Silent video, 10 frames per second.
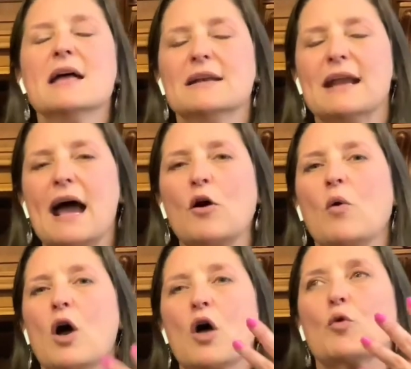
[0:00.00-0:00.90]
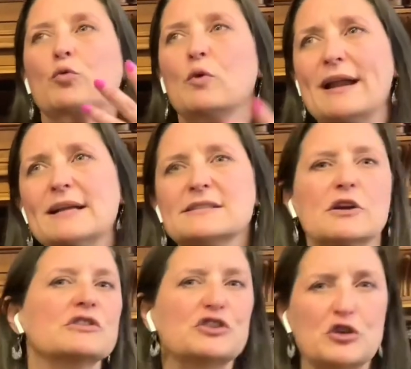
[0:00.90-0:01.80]
Now,
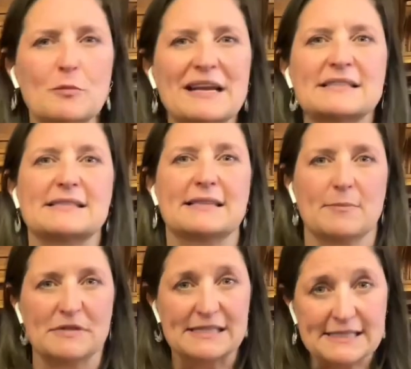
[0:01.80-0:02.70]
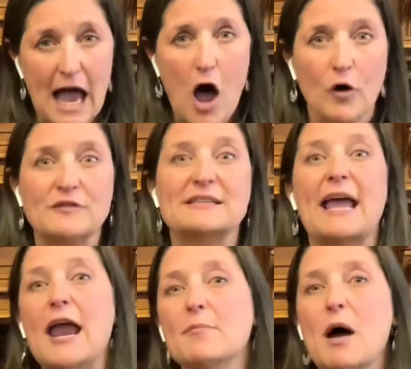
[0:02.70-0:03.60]
Renaissance humanists themselves
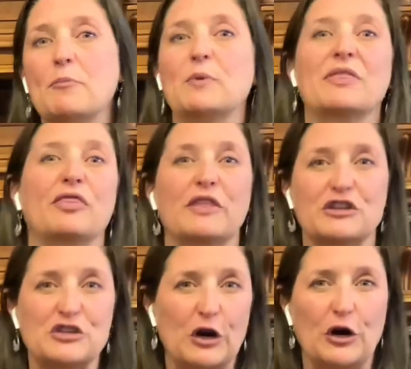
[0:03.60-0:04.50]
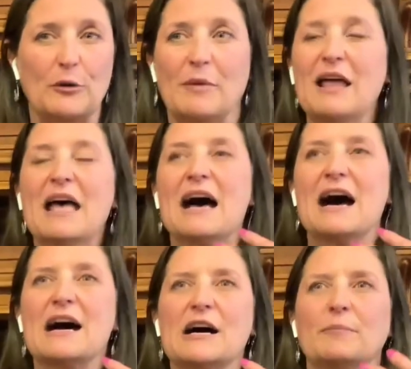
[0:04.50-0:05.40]
came up with the term
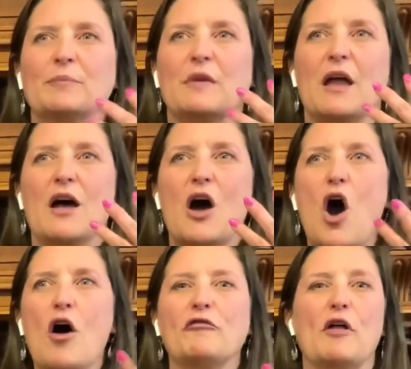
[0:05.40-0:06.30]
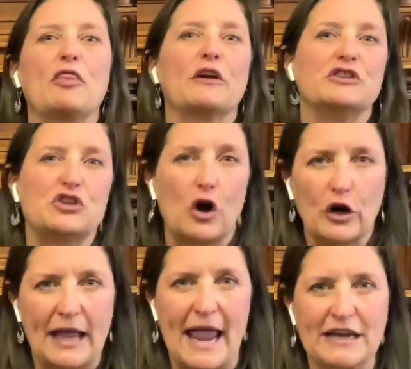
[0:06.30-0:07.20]
of the
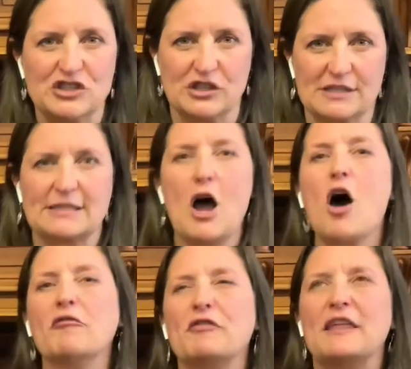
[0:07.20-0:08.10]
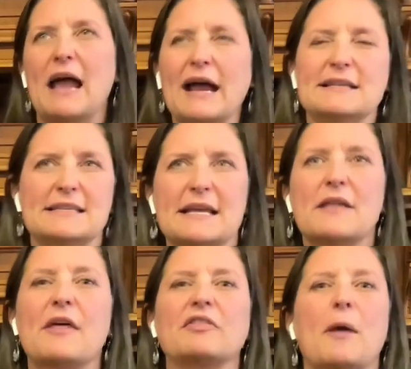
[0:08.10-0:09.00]
Dark Ages, of the idea
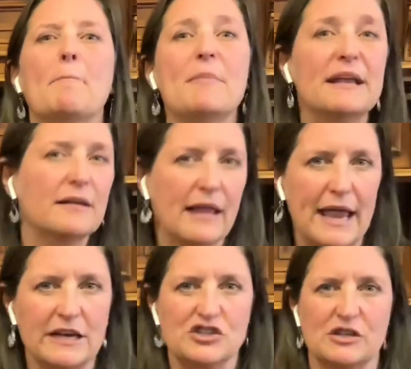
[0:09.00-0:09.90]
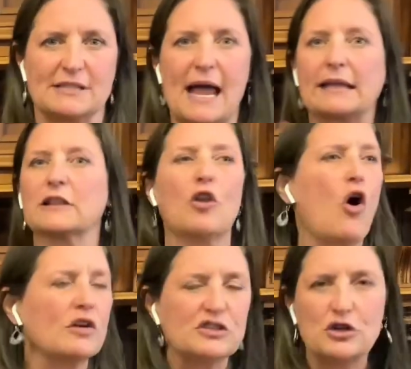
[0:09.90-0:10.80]
that the Middle Ages had
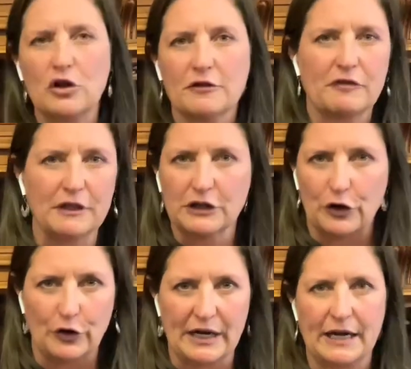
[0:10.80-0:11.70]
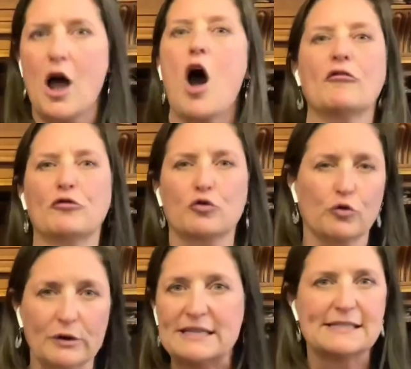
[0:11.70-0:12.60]
lost all of the learning of
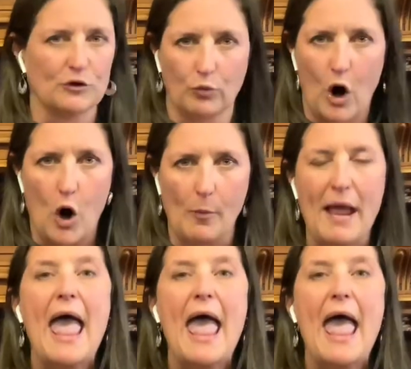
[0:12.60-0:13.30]
Greece and Rome,